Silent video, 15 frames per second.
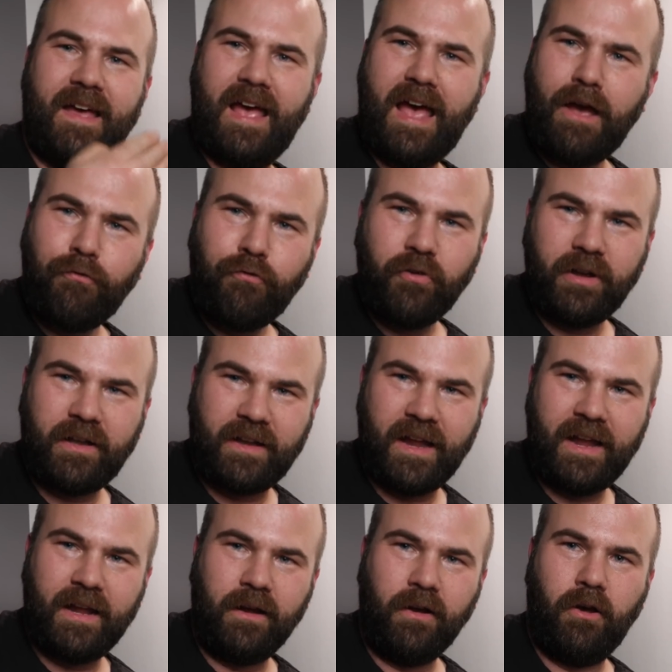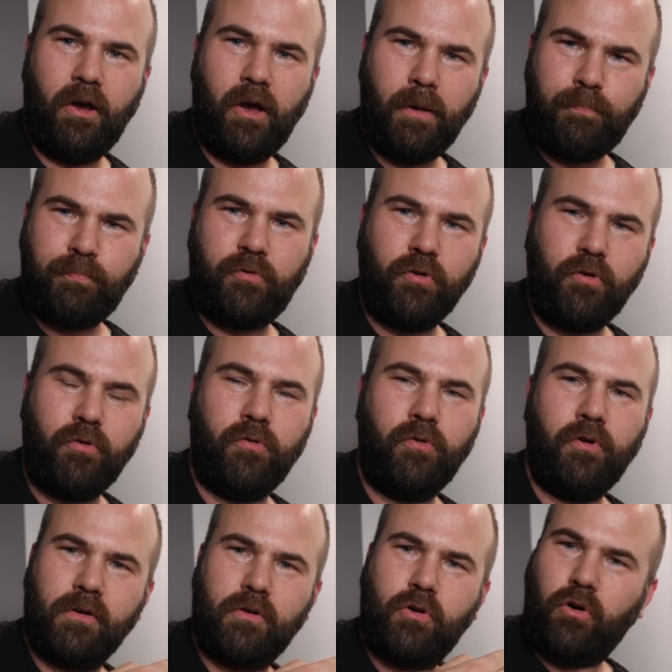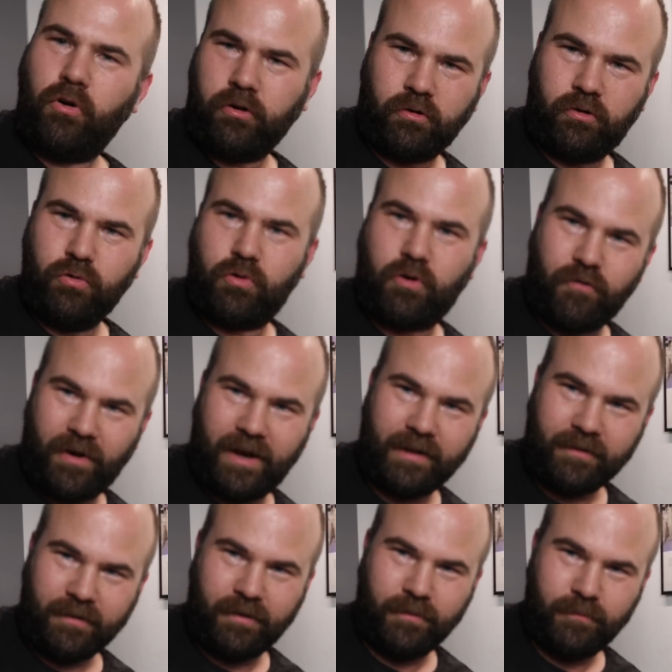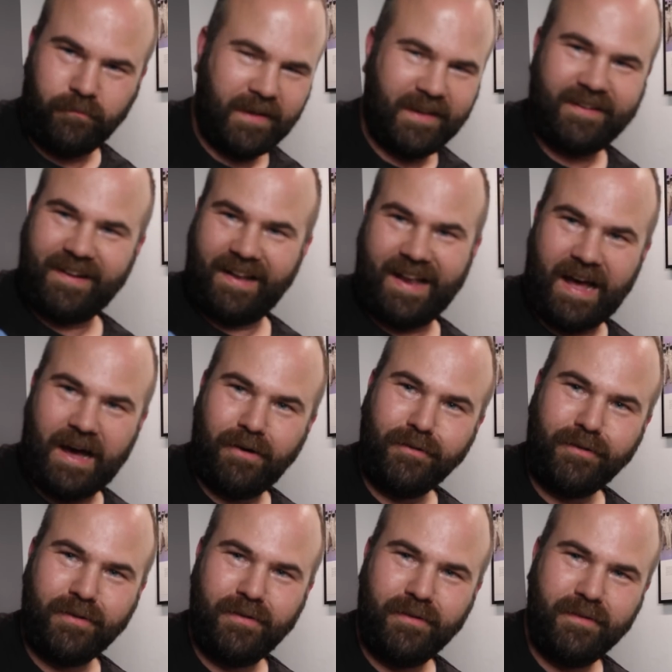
Everything up to Core two Quad is allowed,